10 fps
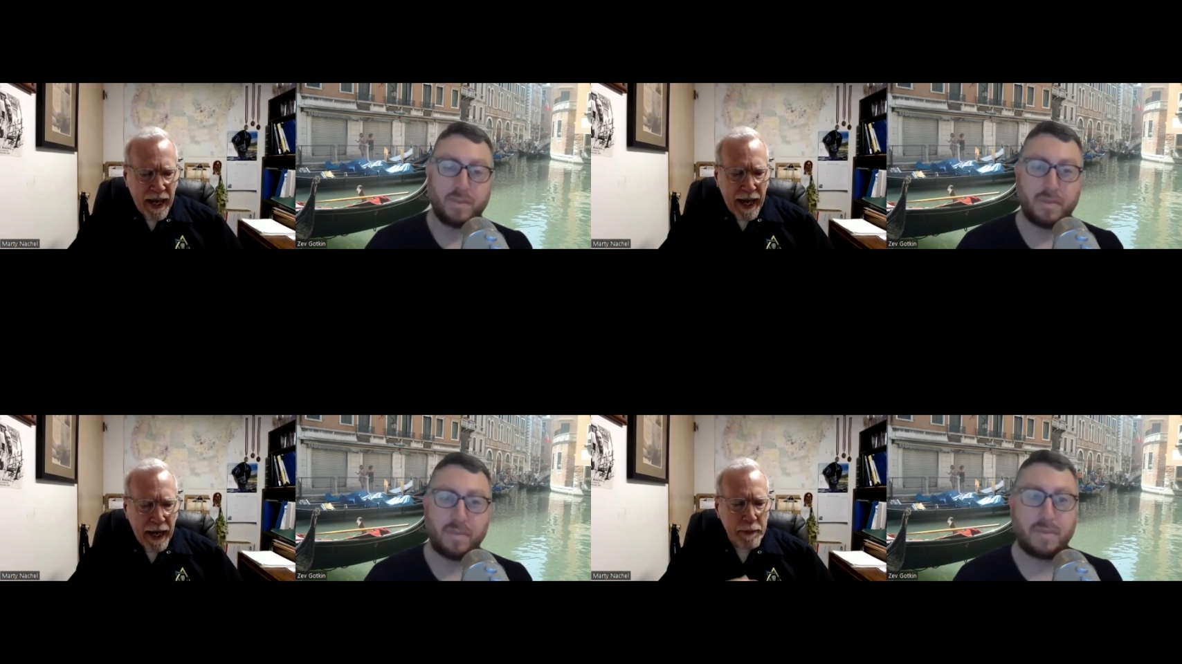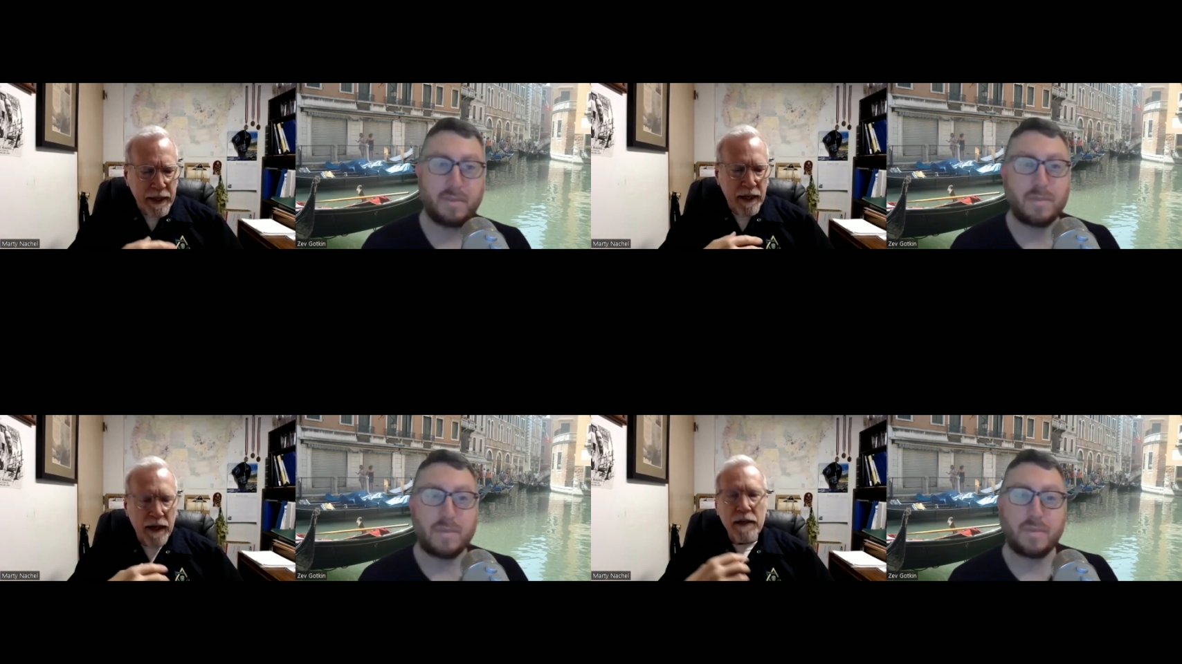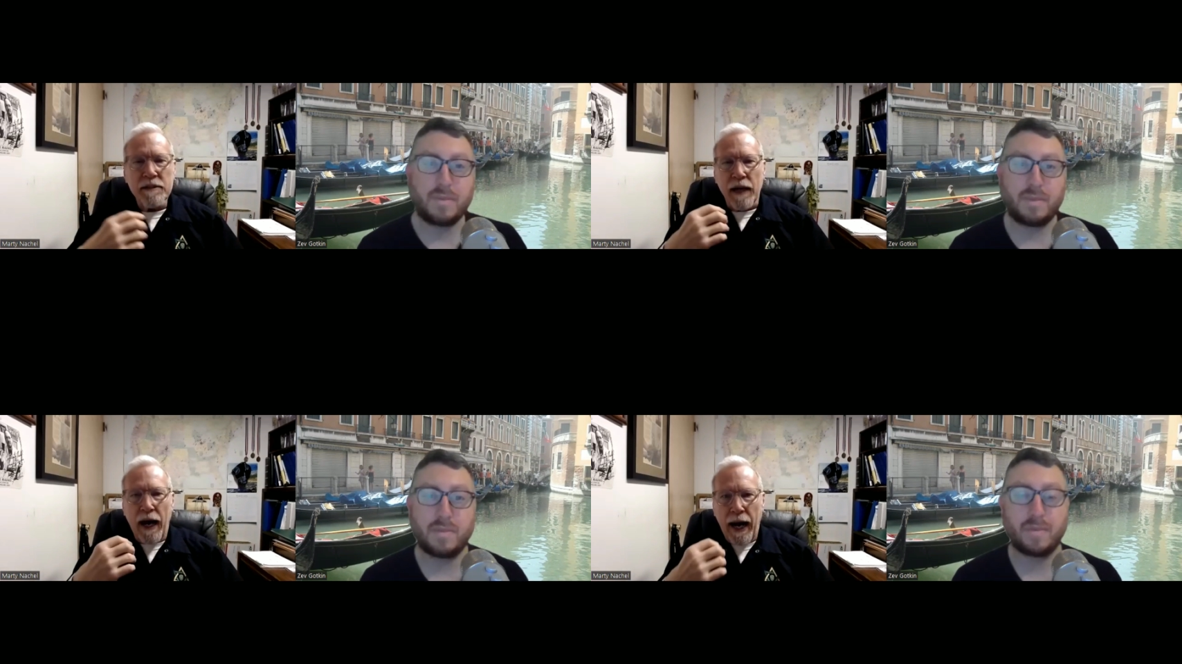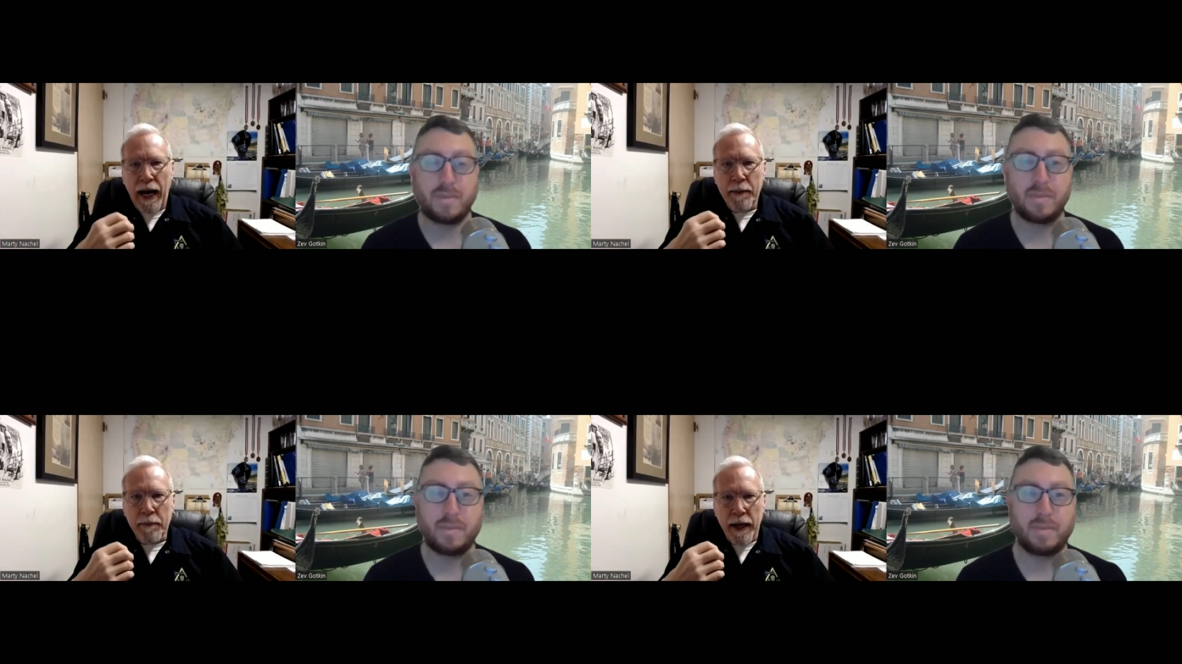Speaker 1: And because
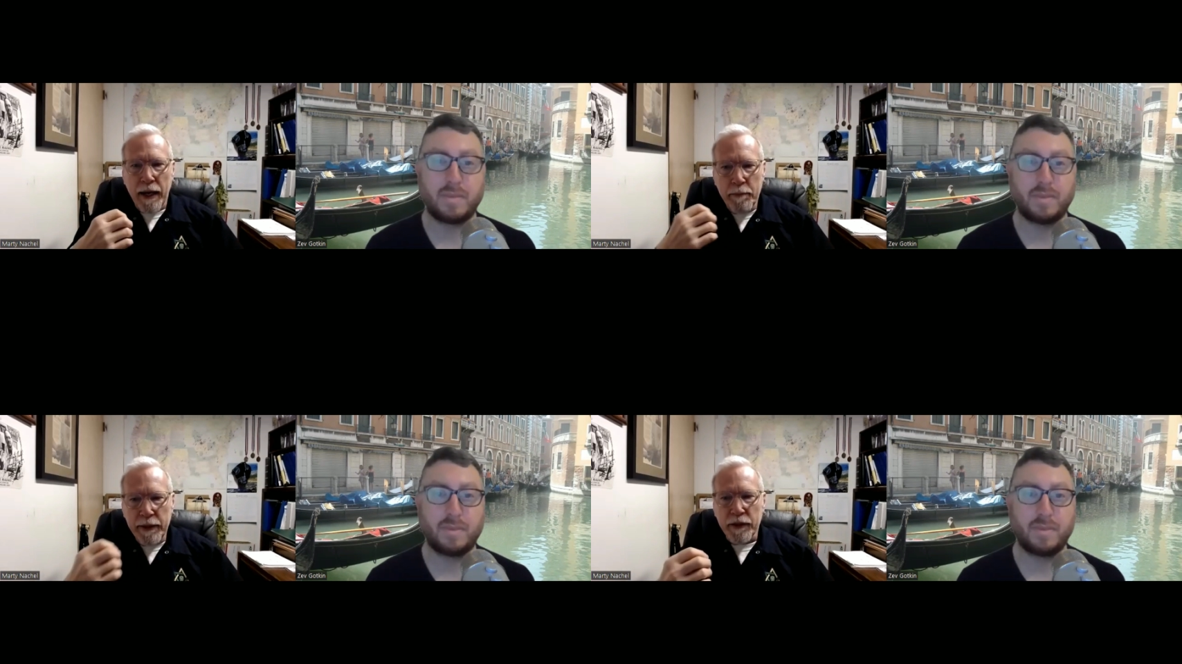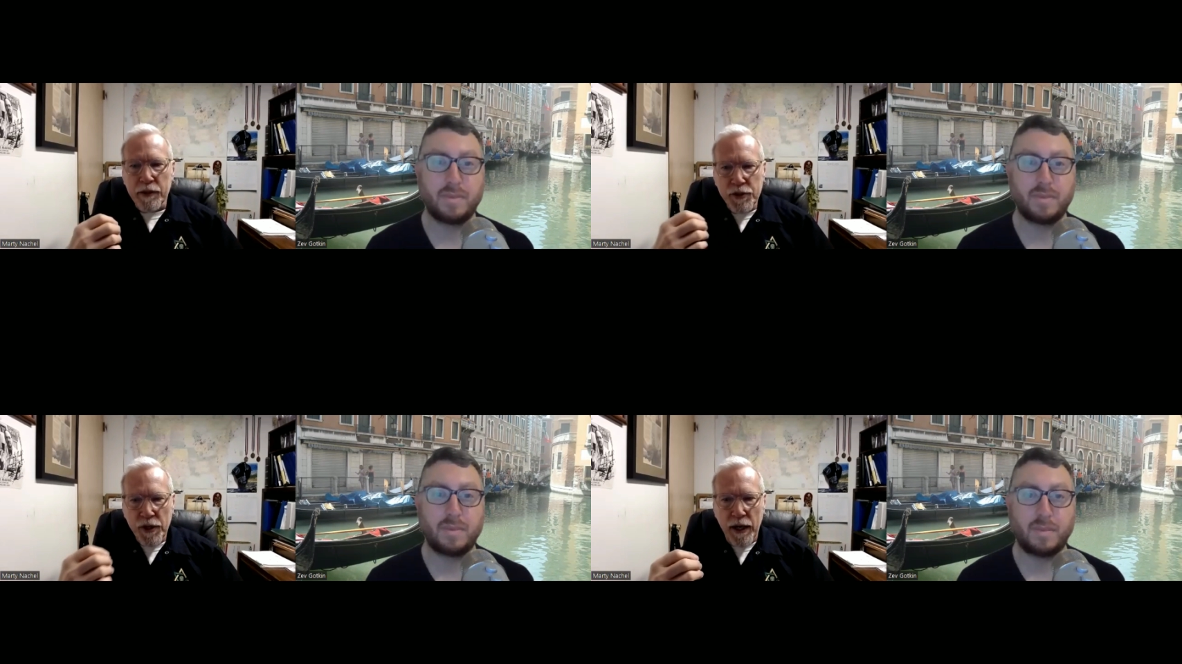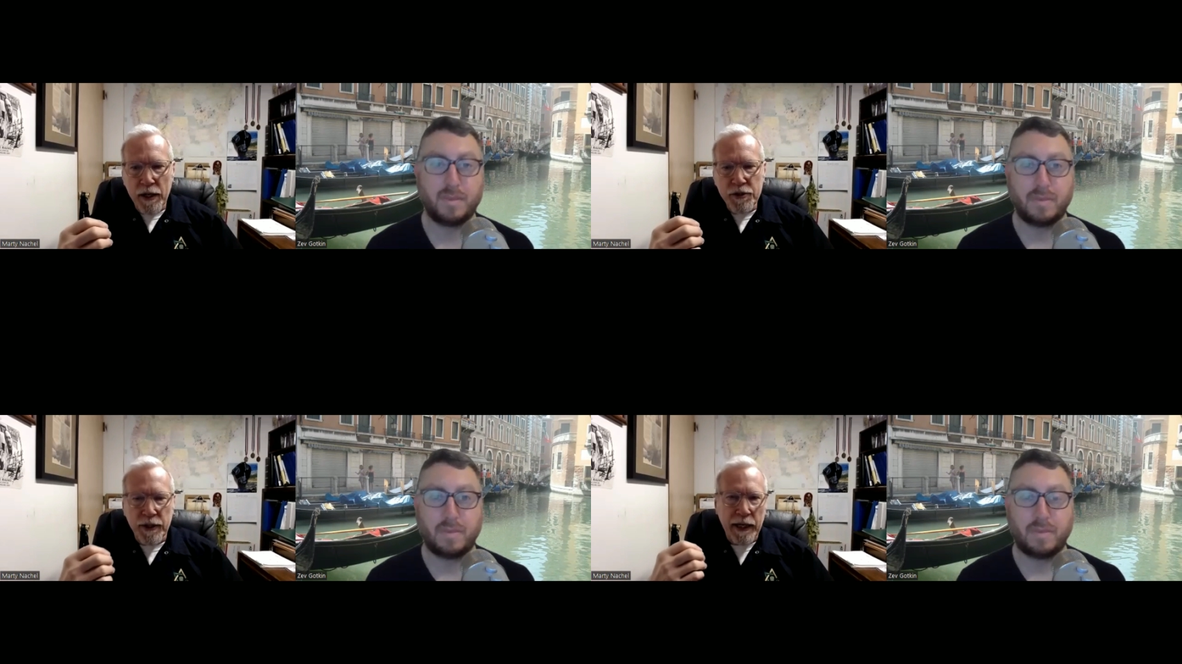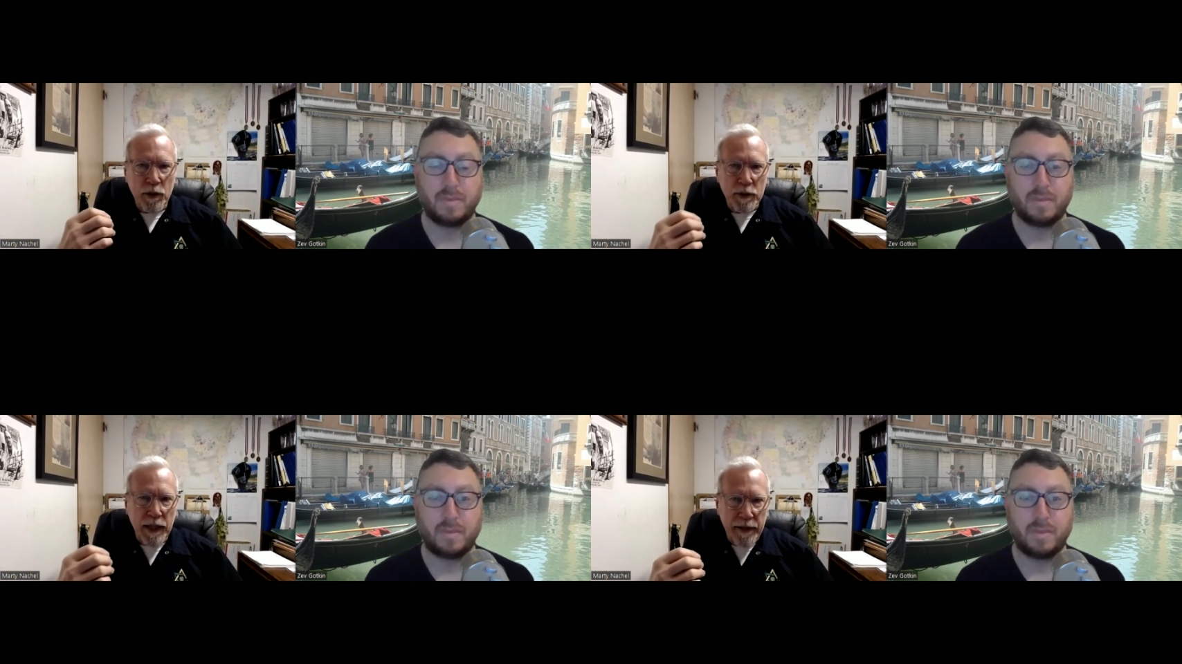I'm a beer judge, and I know
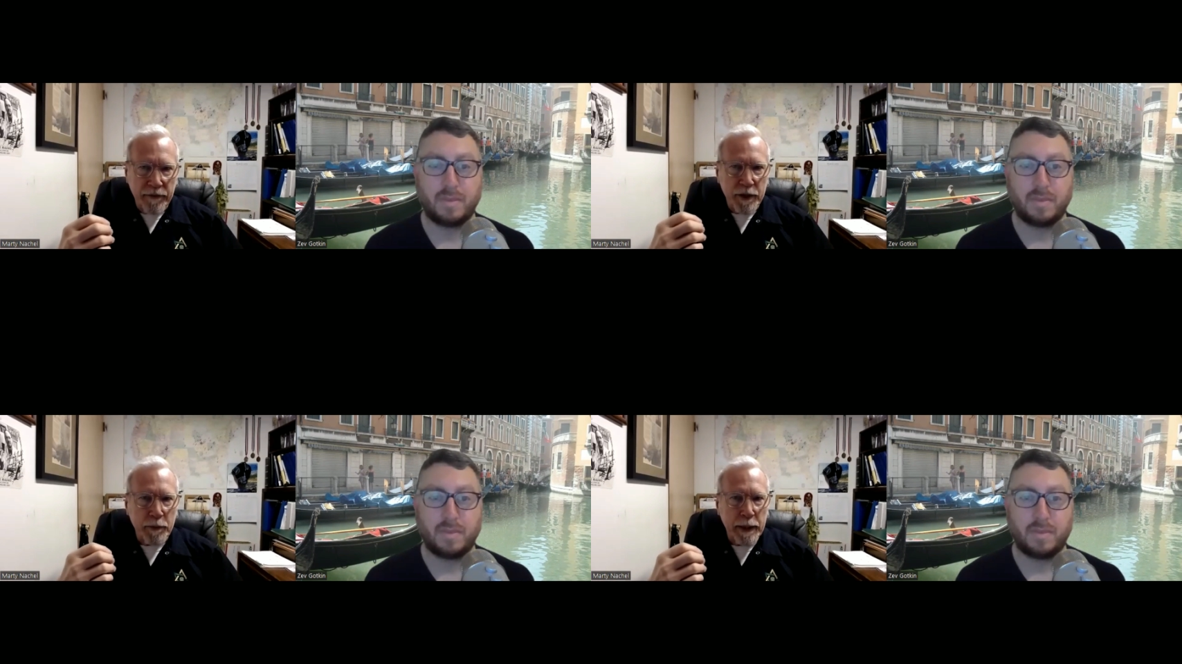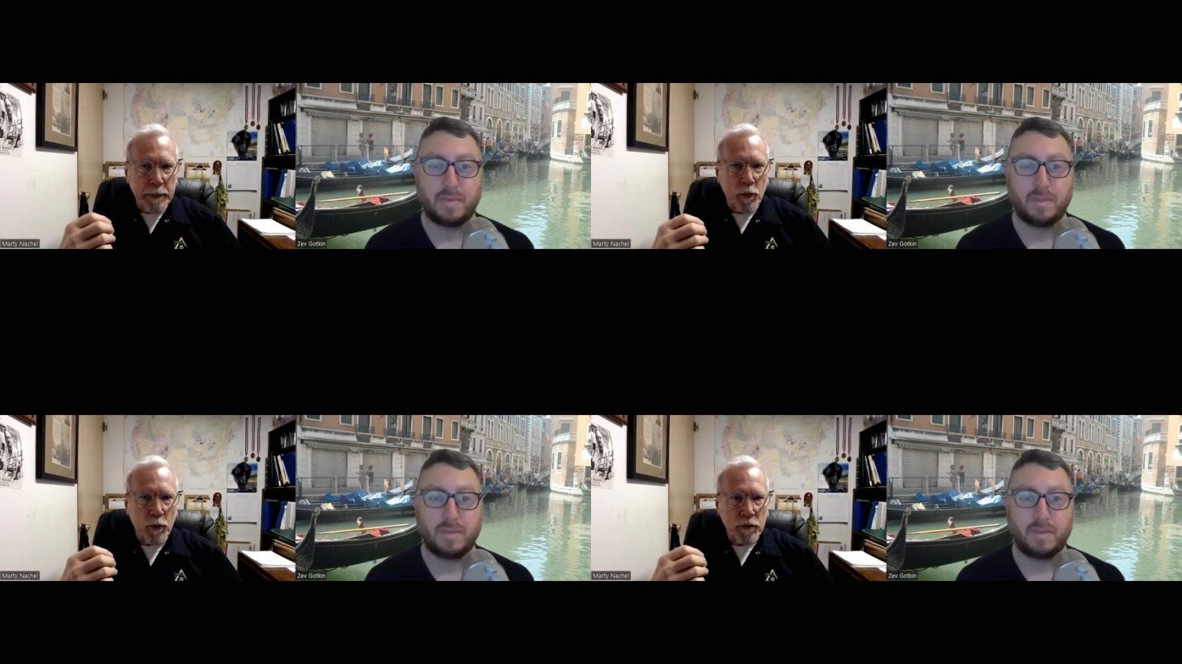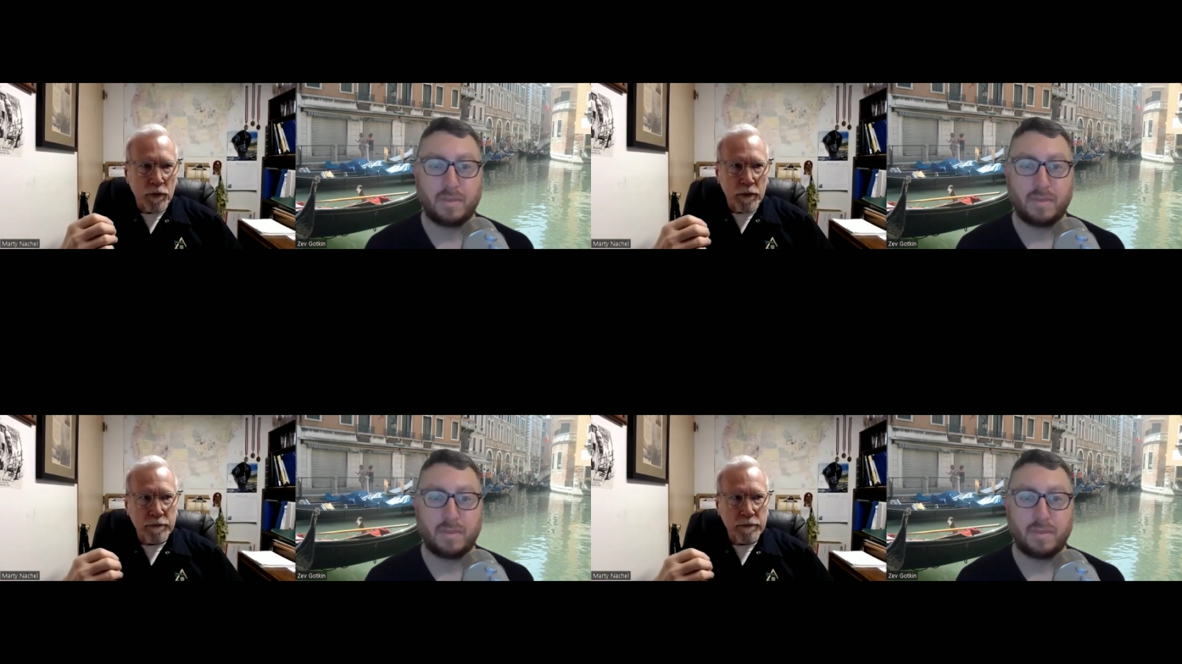a lot of other people